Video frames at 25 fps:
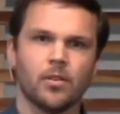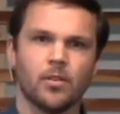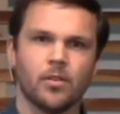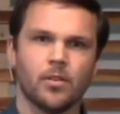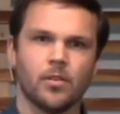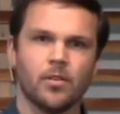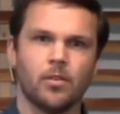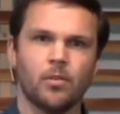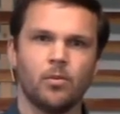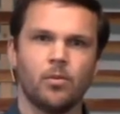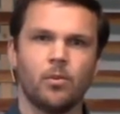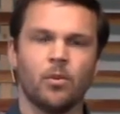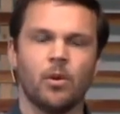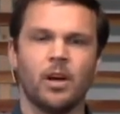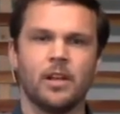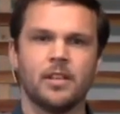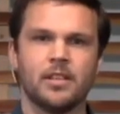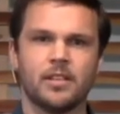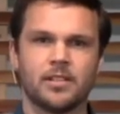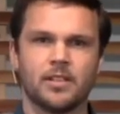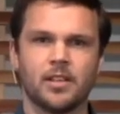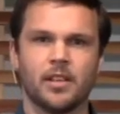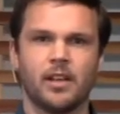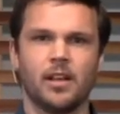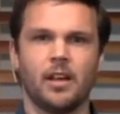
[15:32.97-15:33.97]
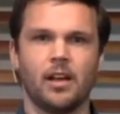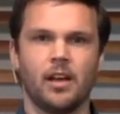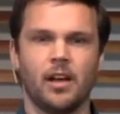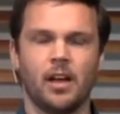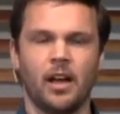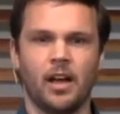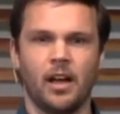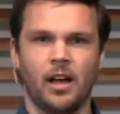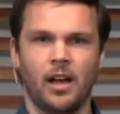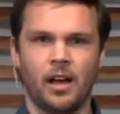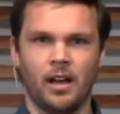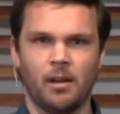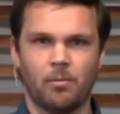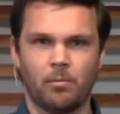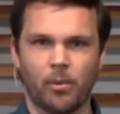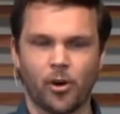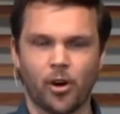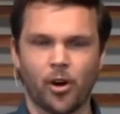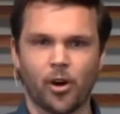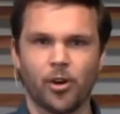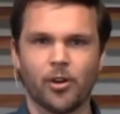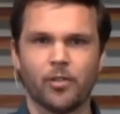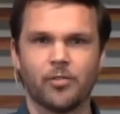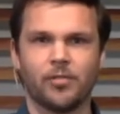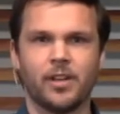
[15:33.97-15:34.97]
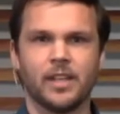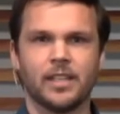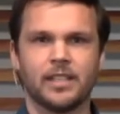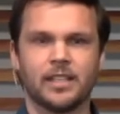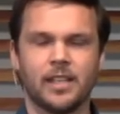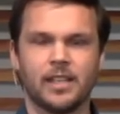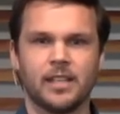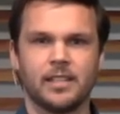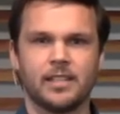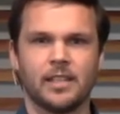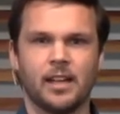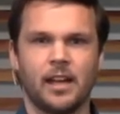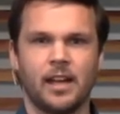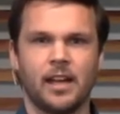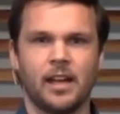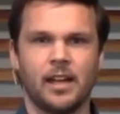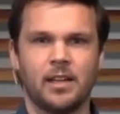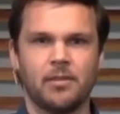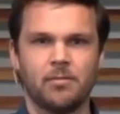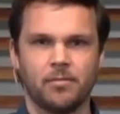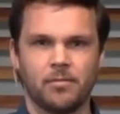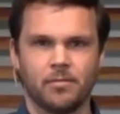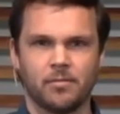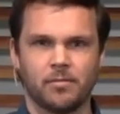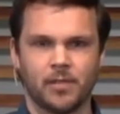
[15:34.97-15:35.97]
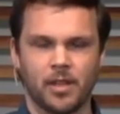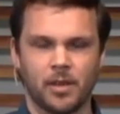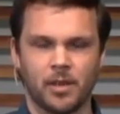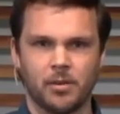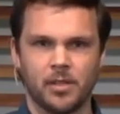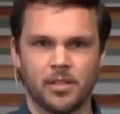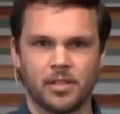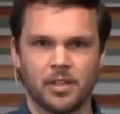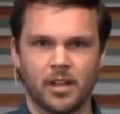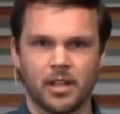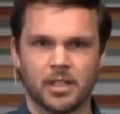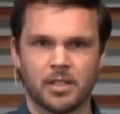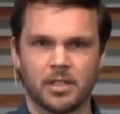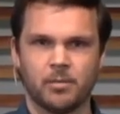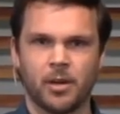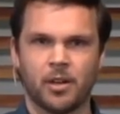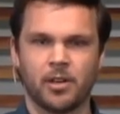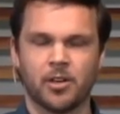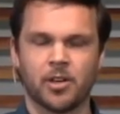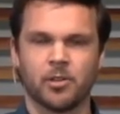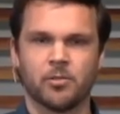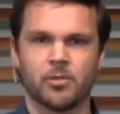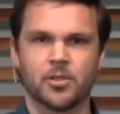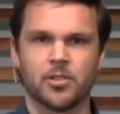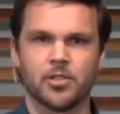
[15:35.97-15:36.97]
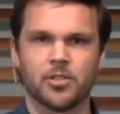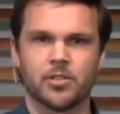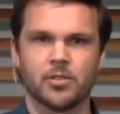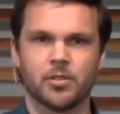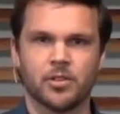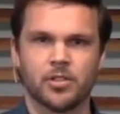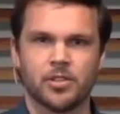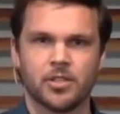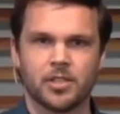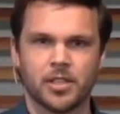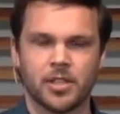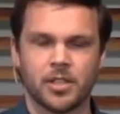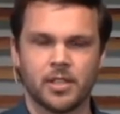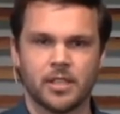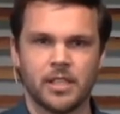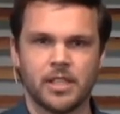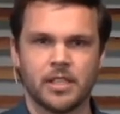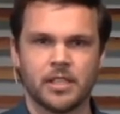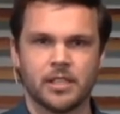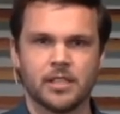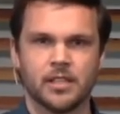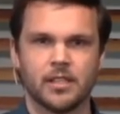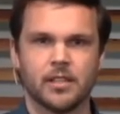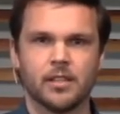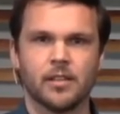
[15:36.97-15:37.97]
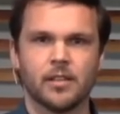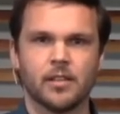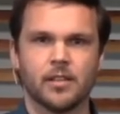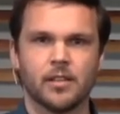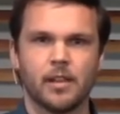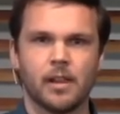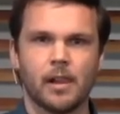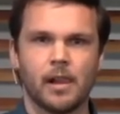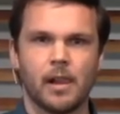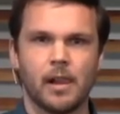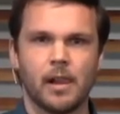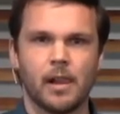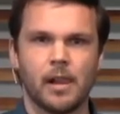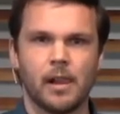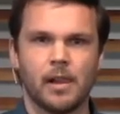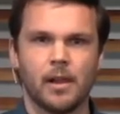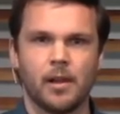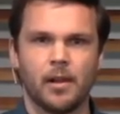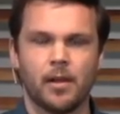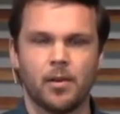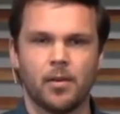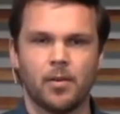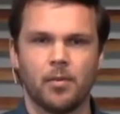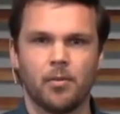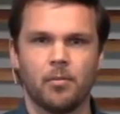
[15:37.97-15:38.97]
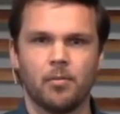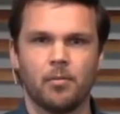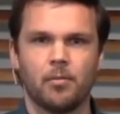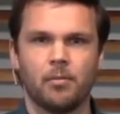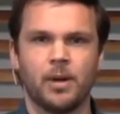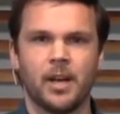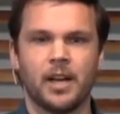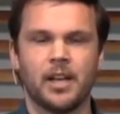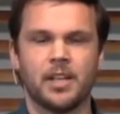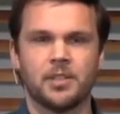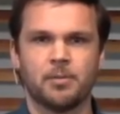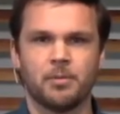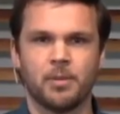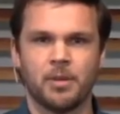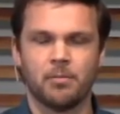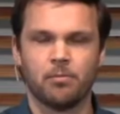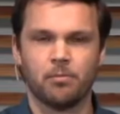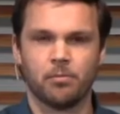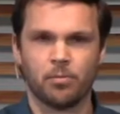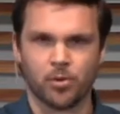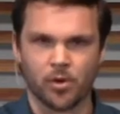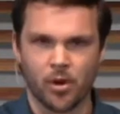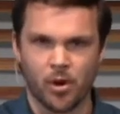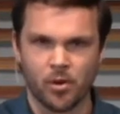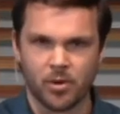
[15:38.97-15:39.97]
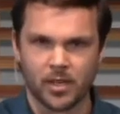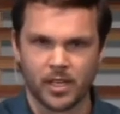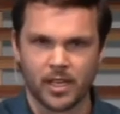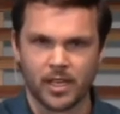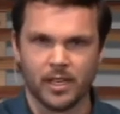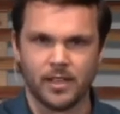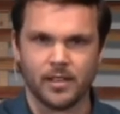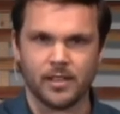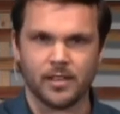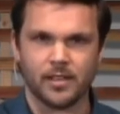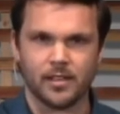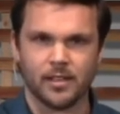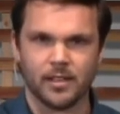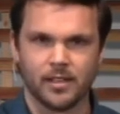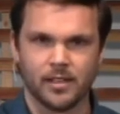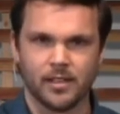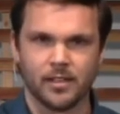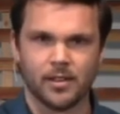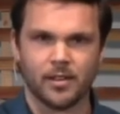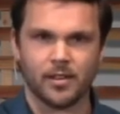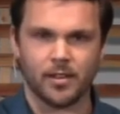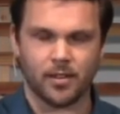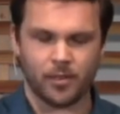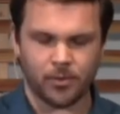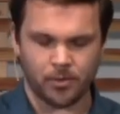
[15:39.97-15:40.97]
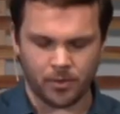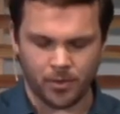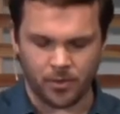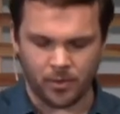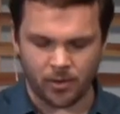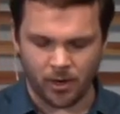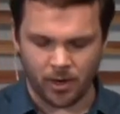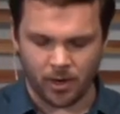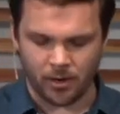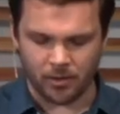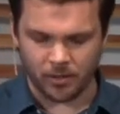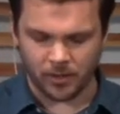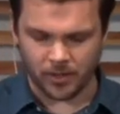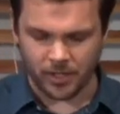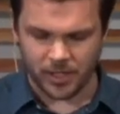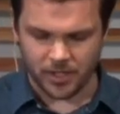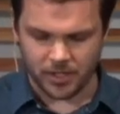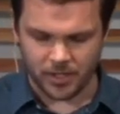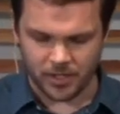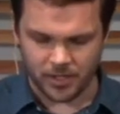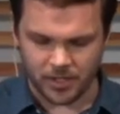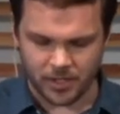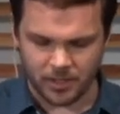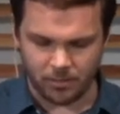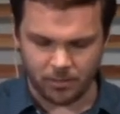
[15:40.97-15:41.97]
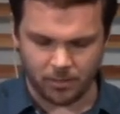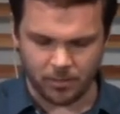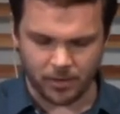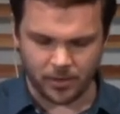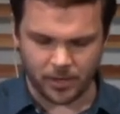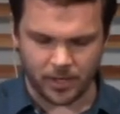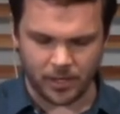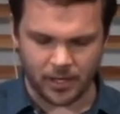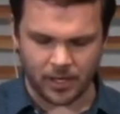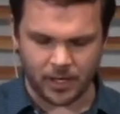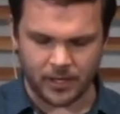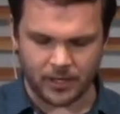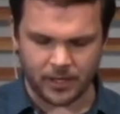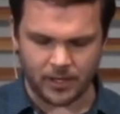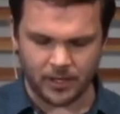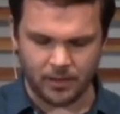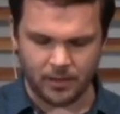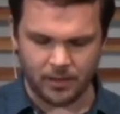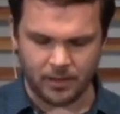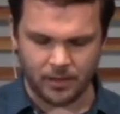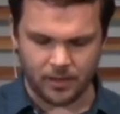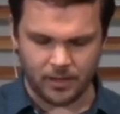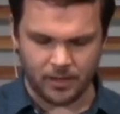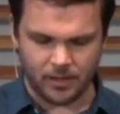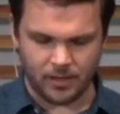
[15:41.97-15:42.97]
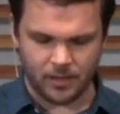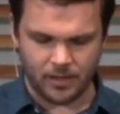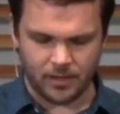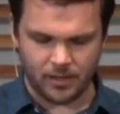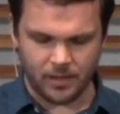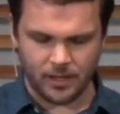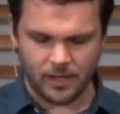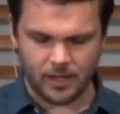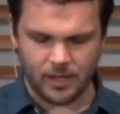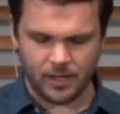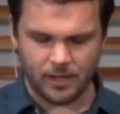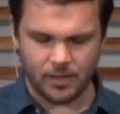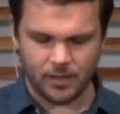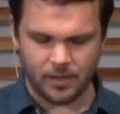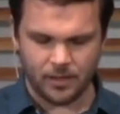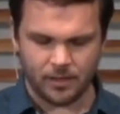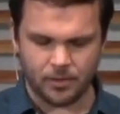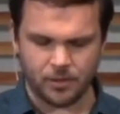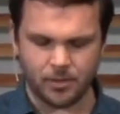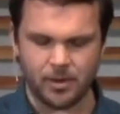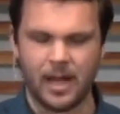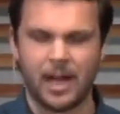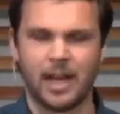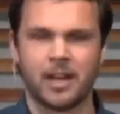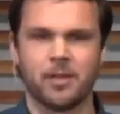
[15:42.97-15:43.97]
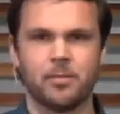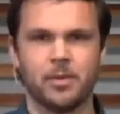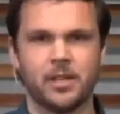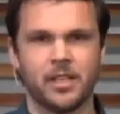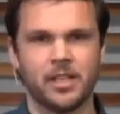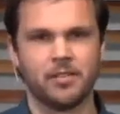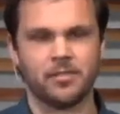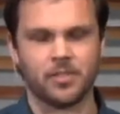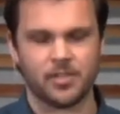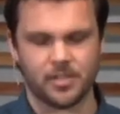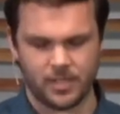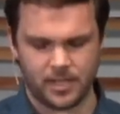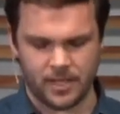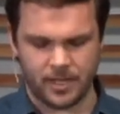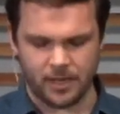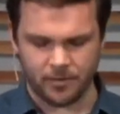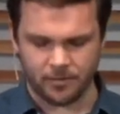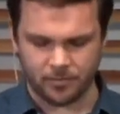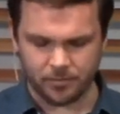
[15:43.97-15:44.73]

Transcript: was uh, perfect at a time, like we talked about in our Restore series, but has been broken through our relationship with God that, through Adam and Eve's sin.